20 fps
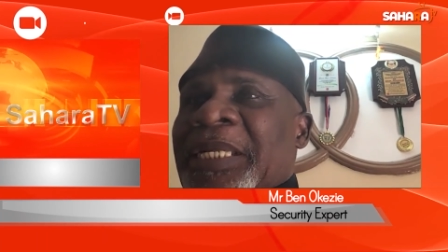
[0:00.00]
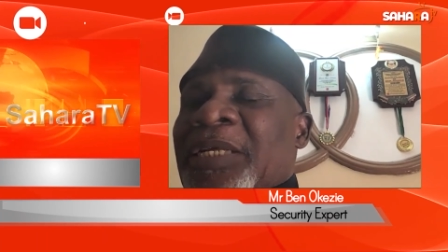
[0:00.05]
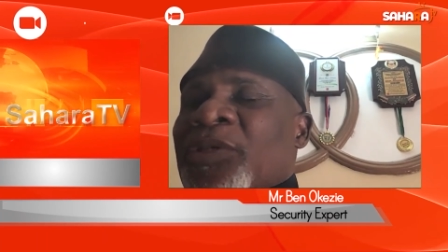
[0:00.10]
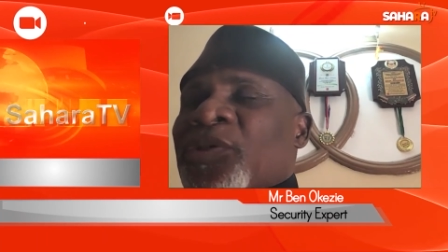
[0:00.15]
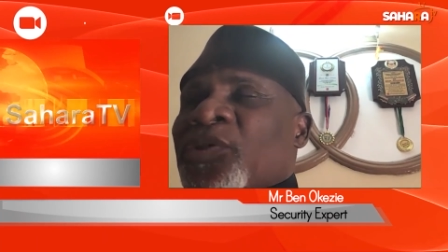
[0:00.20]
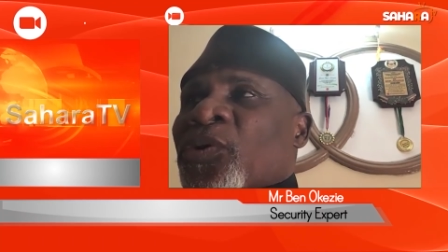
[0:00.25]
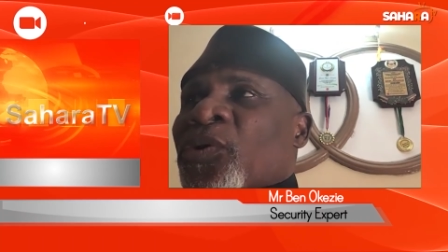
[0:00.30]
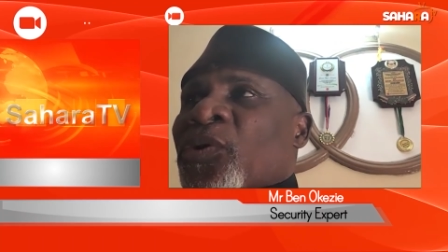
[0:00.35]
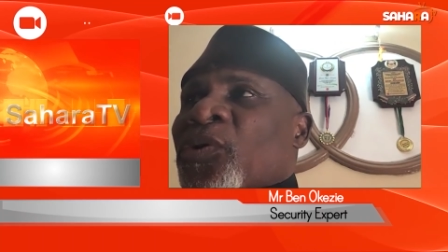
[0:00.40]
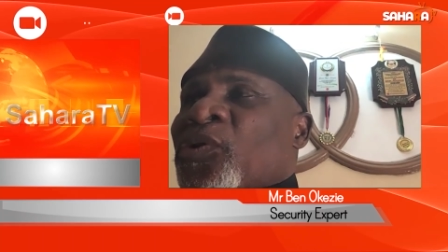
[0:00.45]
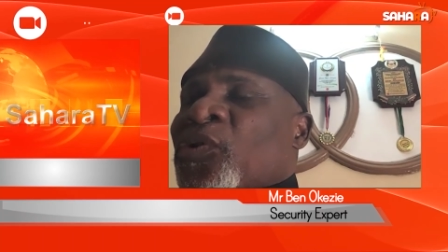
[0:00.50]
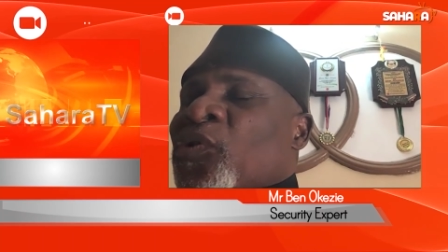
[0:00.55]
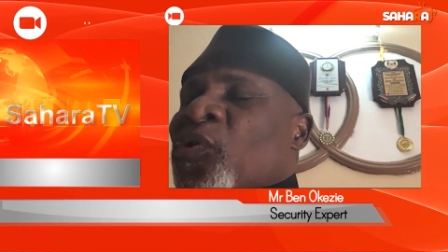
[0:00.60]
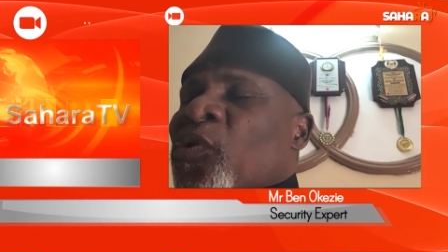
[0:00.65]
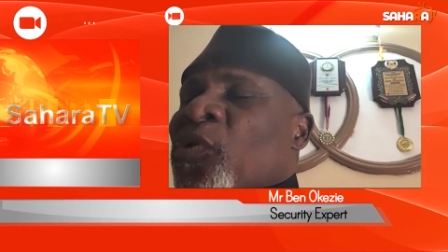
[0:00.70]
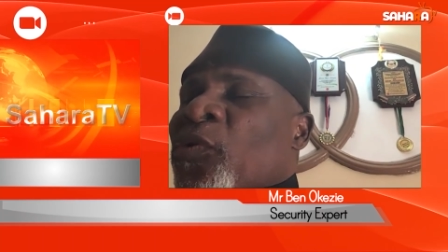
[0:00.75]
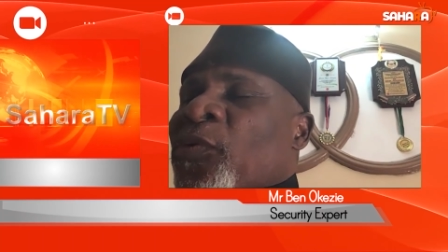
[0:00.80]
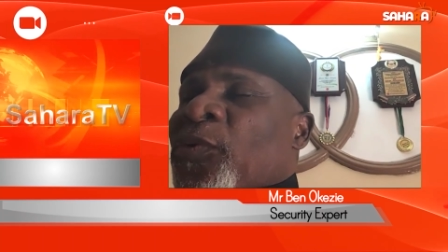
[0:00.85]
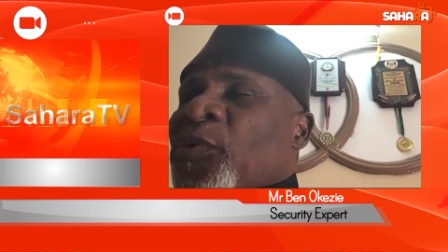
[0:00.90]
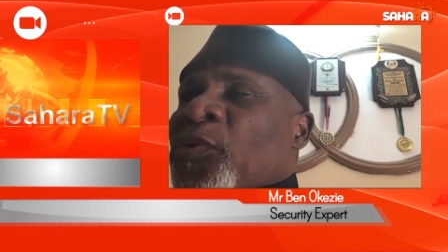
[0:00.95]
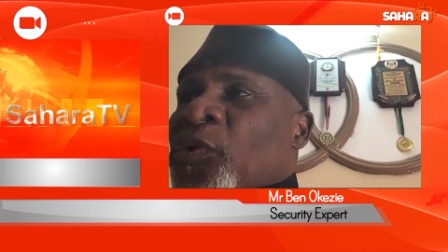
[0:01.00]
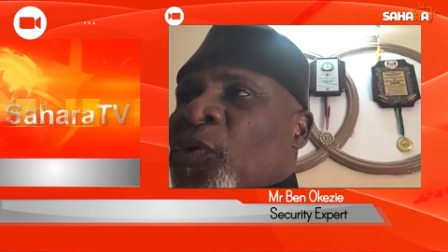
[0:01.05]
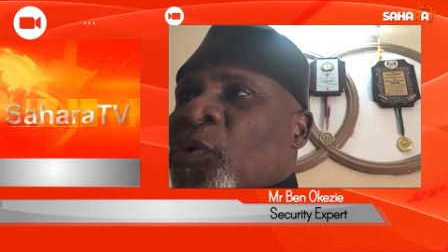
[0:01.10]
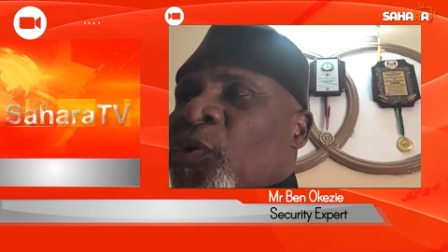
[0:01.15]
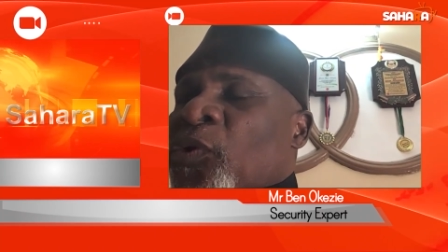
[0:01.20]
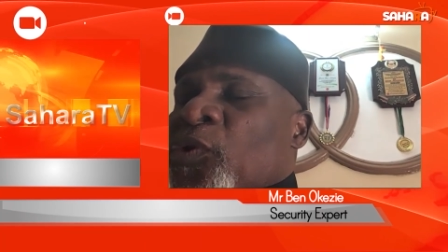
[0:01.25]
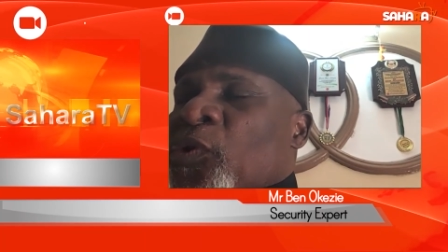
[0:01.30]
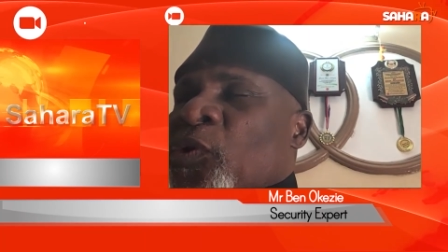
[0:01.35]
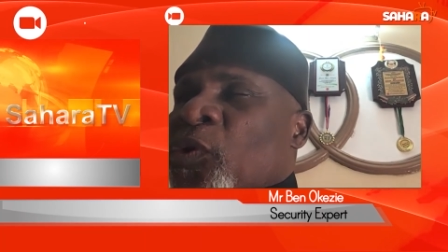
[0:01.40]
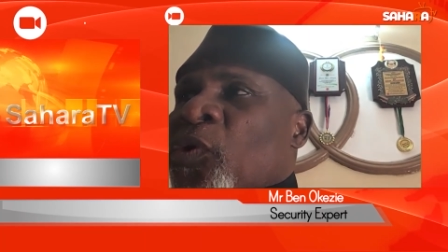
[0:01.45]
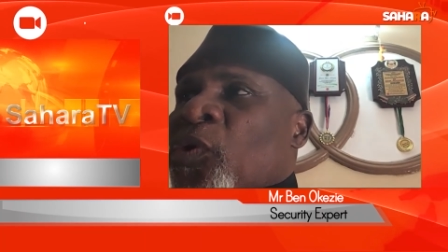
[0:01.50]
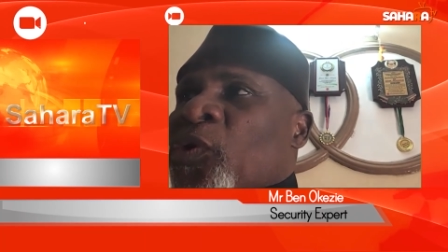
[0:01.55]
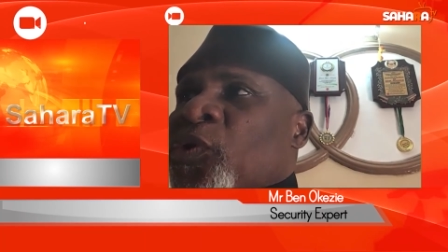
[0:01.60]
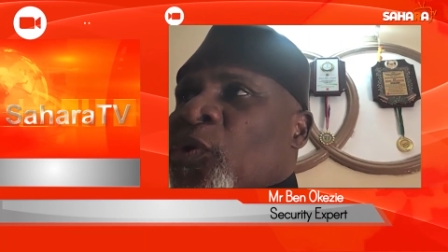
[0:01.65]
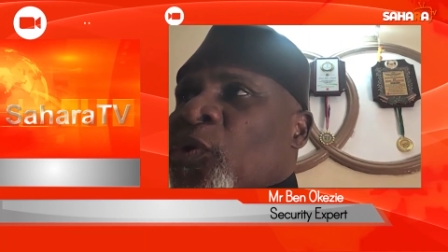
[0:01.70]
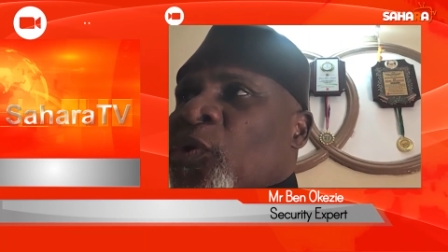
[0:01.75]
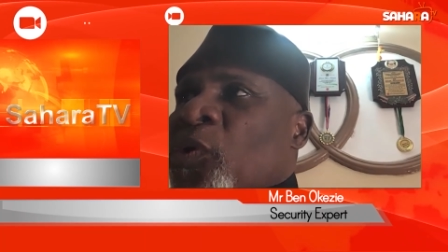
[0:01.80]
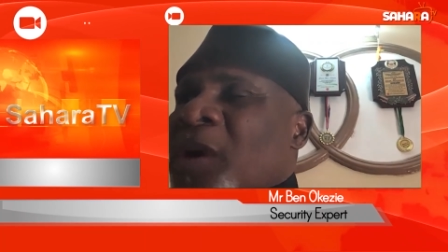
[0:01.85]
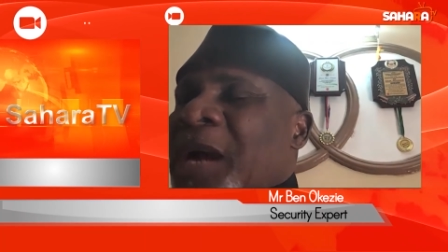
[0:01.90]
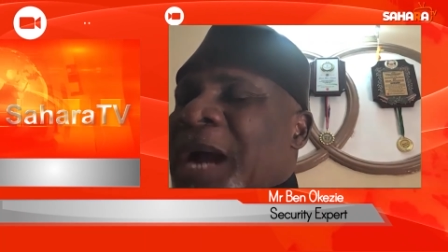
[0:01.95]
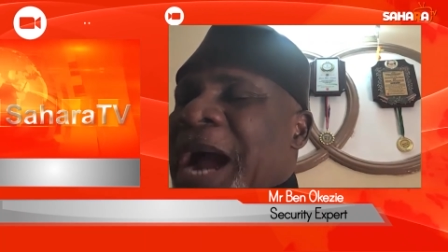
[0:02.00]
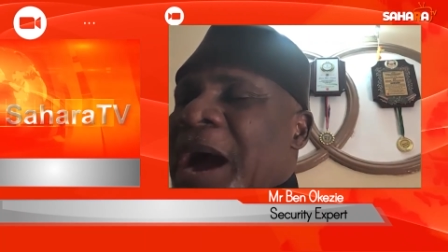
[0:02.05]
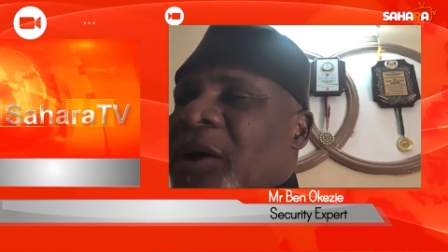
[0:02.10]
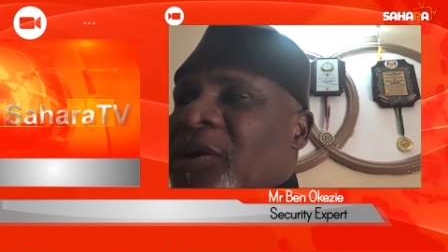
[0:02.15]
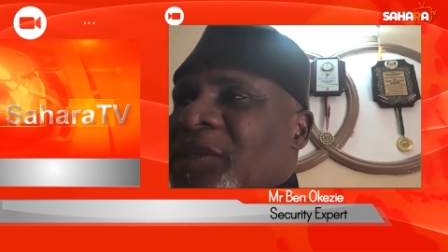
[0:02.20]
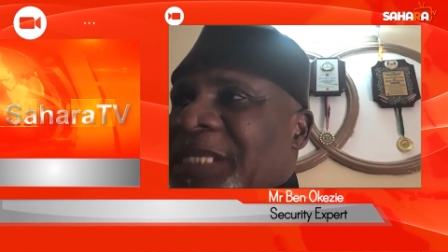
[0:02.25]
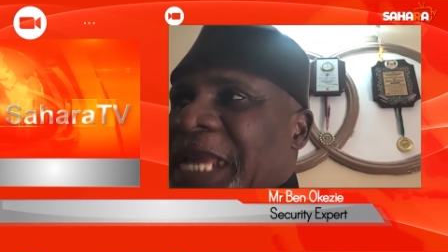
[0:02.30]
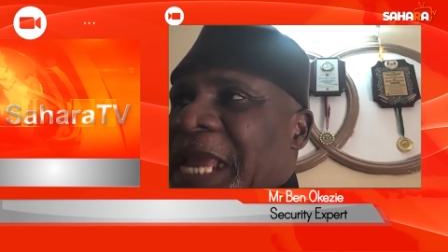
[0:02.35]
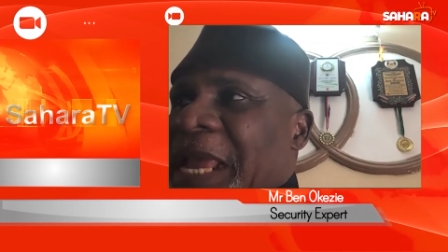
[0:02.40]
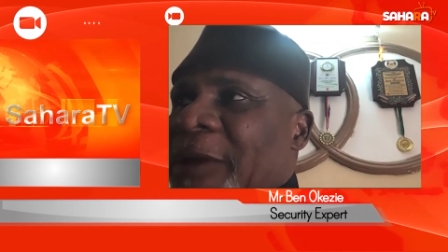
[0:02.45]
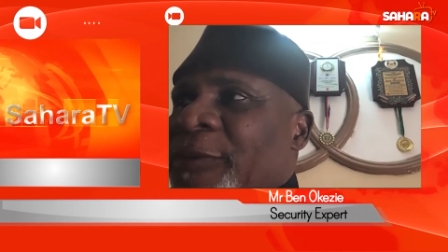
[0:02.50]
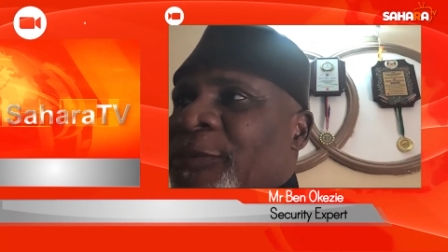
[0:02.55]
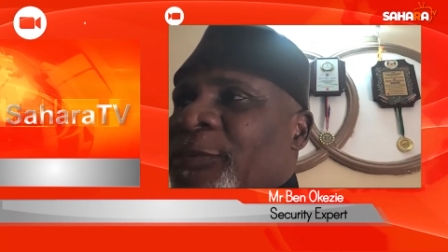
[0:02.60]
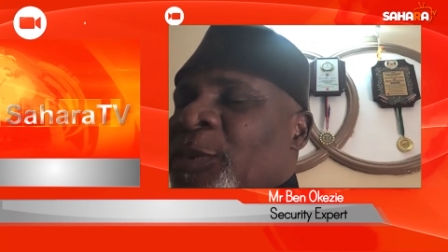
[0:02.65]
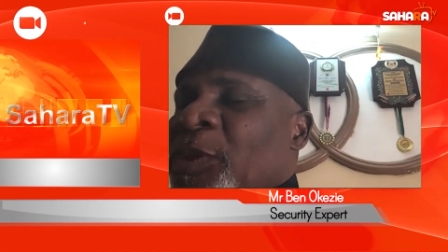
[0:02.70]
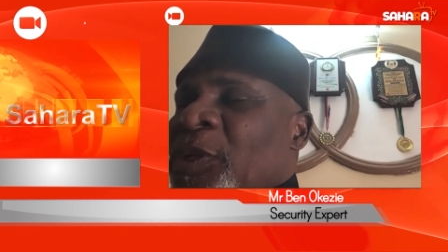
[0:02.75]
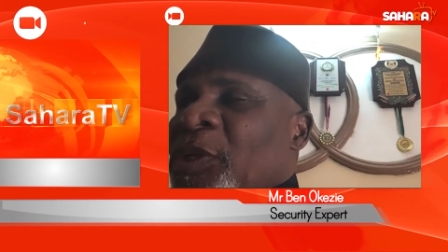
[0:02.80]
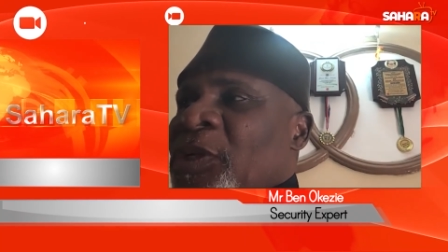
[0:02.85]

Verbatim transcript: You you you you you cow them.